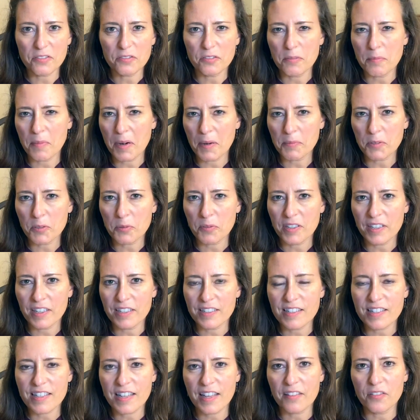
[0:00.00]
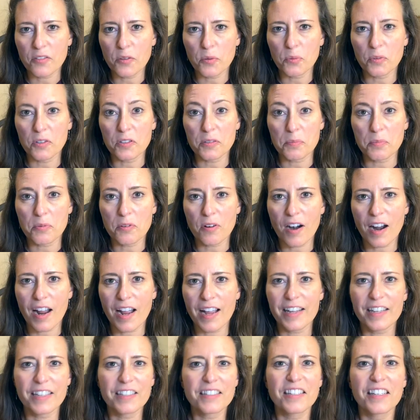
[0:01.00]
Remember when I said the word
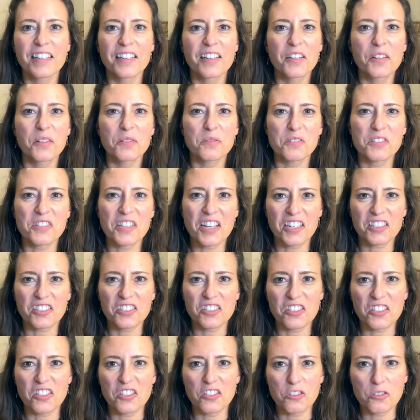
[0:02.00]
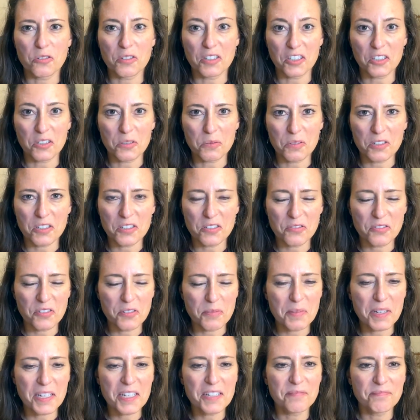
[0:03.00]
pride was actually a trigger word for
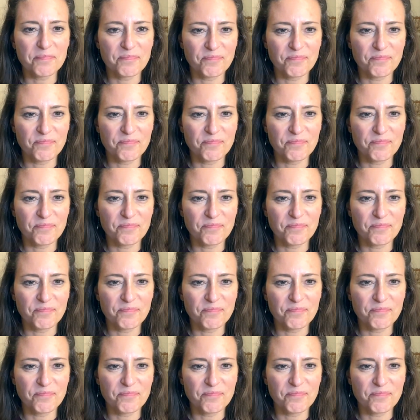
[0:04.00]
me?